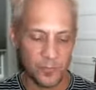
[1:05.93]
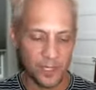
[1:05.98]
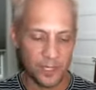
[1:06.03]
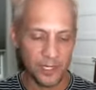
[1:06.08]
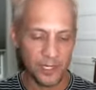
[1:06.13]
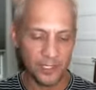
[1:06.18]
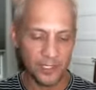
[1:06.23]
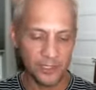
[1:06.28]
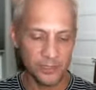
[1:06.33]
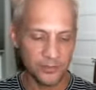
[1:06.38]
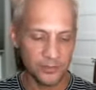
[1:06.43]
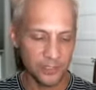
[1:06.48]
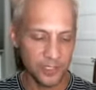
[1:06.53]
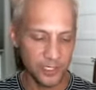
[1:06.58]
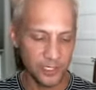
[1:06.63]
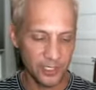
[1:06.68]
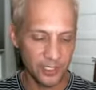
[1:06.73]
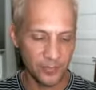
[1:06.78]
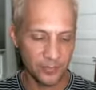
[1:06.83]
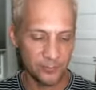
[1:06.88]
And
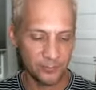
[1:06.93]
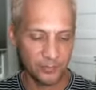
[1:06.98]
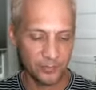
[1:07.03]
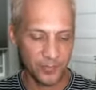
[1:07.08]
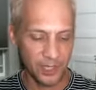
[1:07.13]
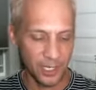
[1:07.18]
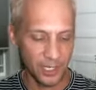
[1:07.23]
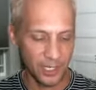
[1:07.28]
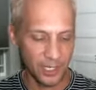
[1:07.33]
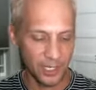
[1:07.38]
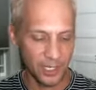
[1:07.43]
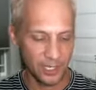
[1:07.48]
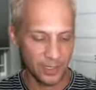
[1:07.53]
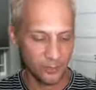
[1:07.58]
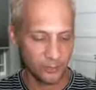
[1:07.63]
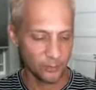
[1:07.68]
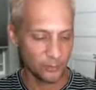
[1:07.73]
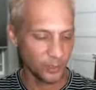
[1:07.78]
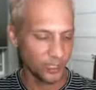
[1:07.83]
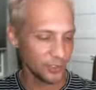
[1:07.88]

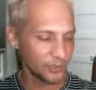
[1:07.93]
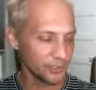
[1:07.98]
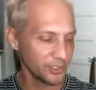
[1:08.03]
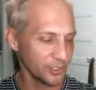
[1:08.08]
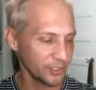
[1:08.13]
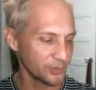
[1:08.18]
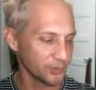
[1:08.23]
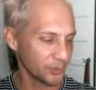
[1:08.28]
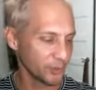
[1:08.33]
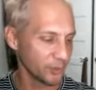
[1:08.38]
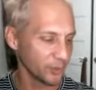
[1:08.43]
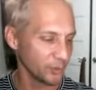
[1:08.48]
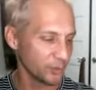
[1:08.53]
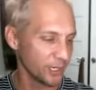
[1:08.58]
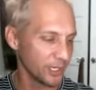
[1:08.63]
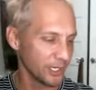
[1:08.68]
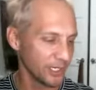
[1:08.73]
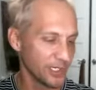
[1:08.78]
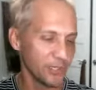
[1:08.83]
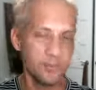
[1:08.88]
Rhonda is
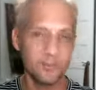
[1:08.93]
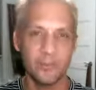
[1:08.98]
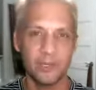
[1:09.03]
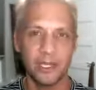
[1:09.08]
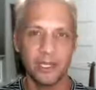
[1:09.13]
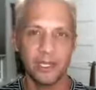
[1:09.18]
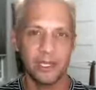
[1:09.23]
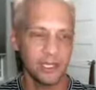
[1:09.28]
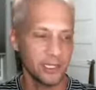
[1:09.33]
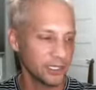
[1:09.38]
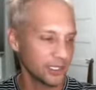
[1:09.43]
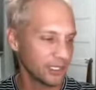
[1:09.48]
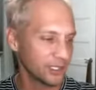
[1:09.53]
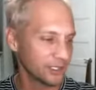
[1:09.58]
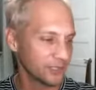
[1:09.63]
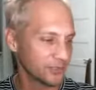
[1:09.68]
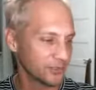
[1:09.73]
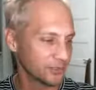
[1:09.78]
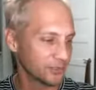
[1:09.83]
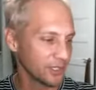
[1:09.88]
away,
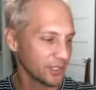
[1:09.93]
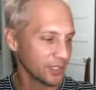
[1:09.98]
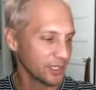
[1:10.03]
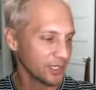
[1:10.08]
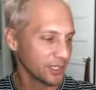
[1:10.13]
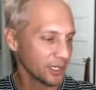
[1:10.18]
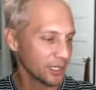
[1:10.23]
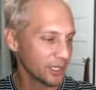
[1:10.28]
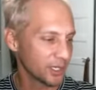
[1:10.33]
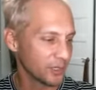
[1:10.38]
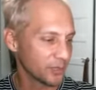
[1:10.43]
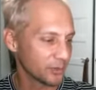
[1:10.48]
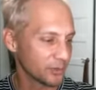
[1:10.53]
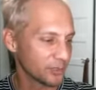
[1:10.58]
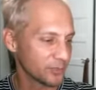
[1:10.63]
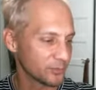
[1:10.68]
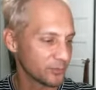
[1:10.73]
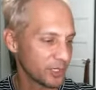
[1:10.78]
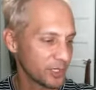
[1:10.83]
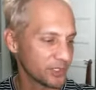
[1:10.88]
and
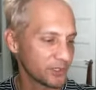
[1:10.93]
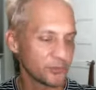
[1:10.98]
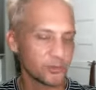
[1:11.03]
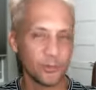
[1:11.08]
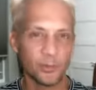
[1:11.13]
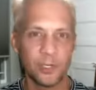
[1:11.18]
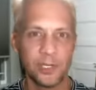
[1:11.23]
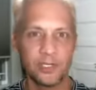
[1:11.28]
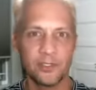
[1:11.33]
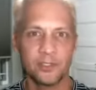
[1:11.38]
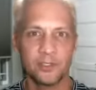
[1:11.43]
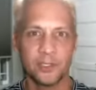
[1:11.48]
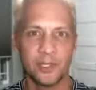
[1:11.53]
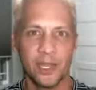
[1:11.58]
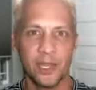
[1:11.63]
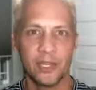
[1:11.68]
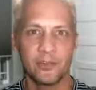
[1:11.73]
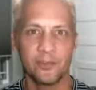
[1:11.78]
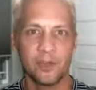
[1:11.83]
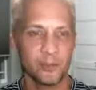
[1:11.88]
when Rhonda's away,
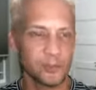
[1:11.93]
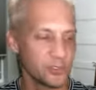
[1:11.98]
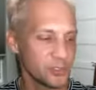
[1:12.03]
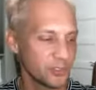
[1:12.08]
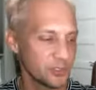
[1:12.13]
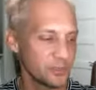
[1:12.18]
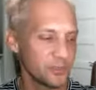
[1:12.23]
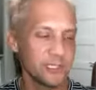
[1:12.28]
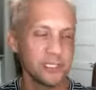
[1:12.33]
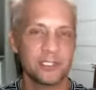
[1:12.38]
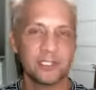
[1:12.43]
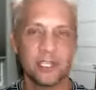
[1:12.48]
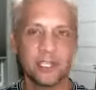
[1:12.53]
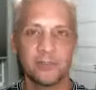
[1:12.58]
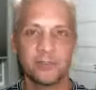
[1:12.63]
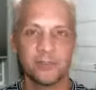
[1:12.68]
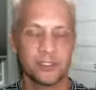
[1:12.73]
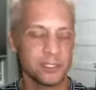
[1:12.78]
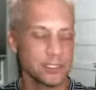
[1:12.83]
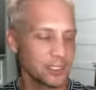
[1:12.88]
I have opportunity many
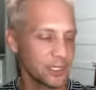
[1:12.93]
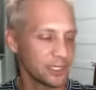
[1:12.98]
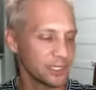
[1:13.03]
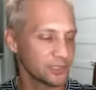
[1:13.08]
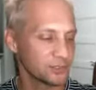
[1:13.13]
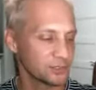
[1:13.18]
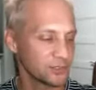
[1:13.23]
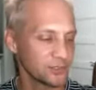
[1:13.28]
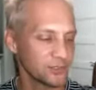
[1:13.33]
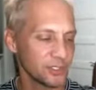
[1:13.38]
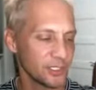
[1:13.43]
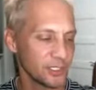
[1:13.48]
times to kind of do